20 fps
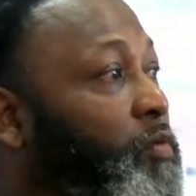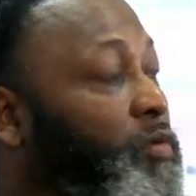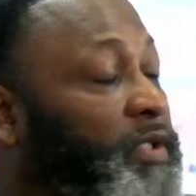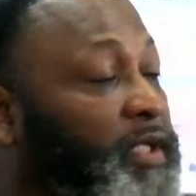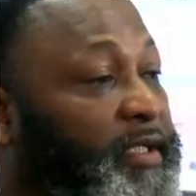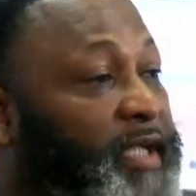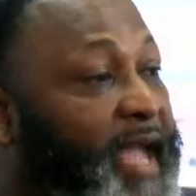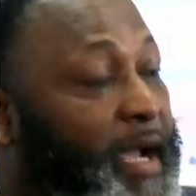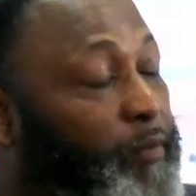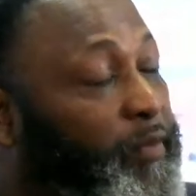
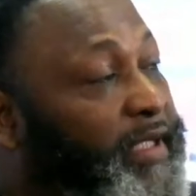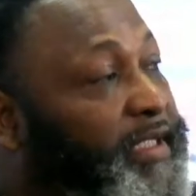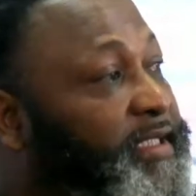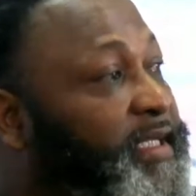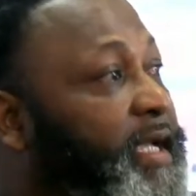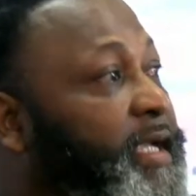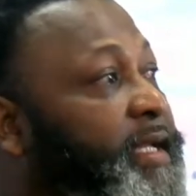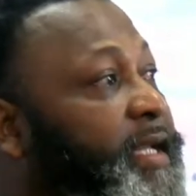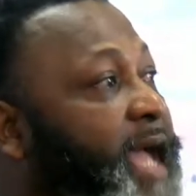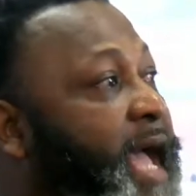Just like we
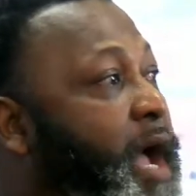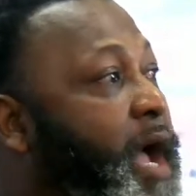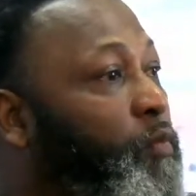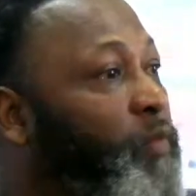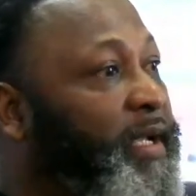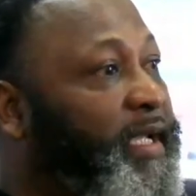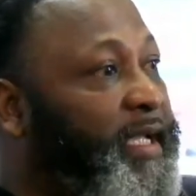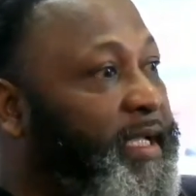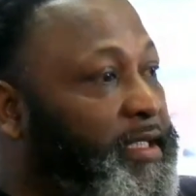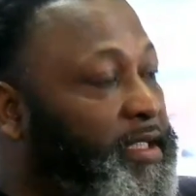sitting down,
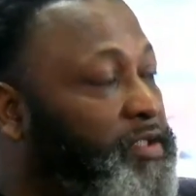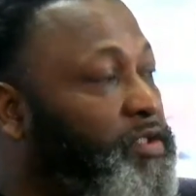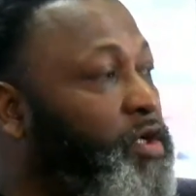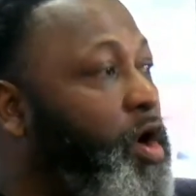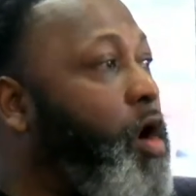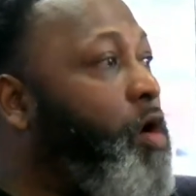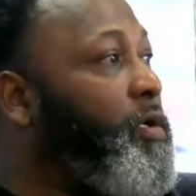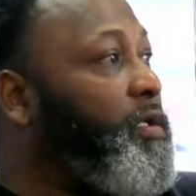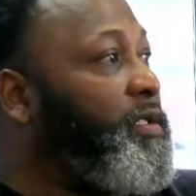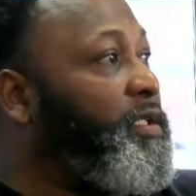we get to
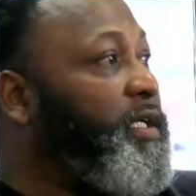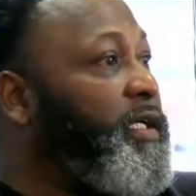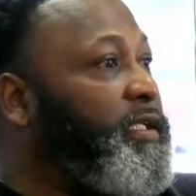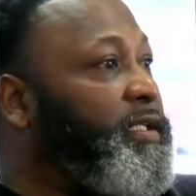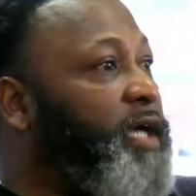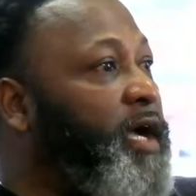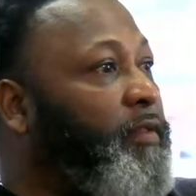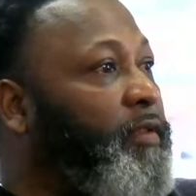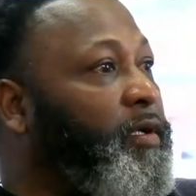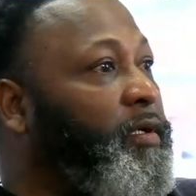talk to
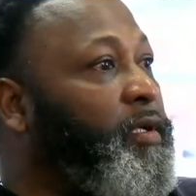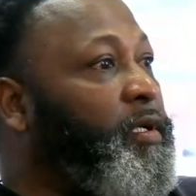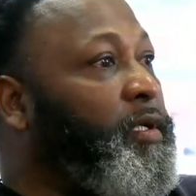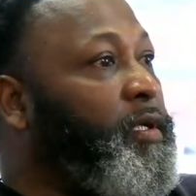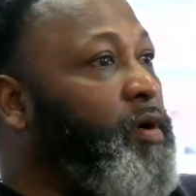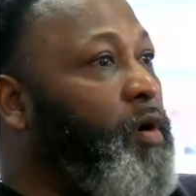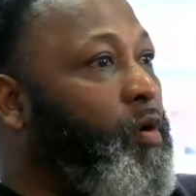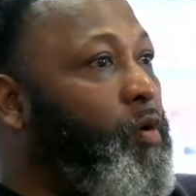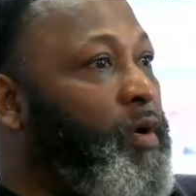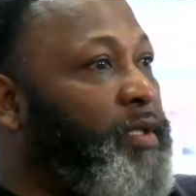each other
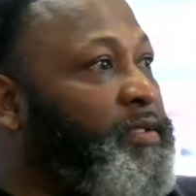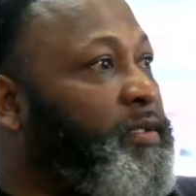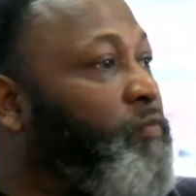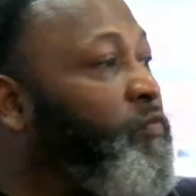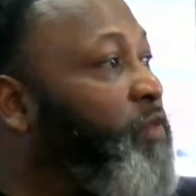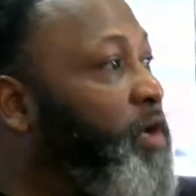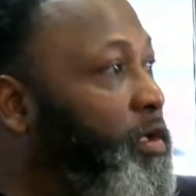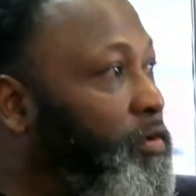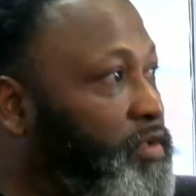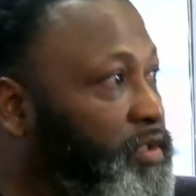on
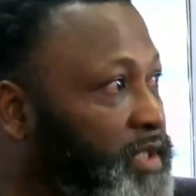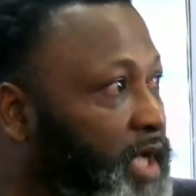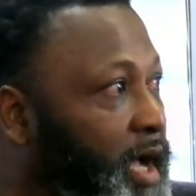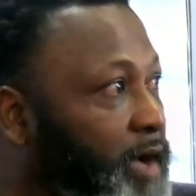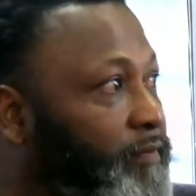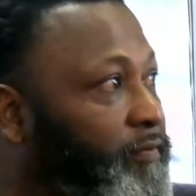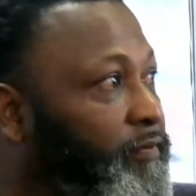some real stuff.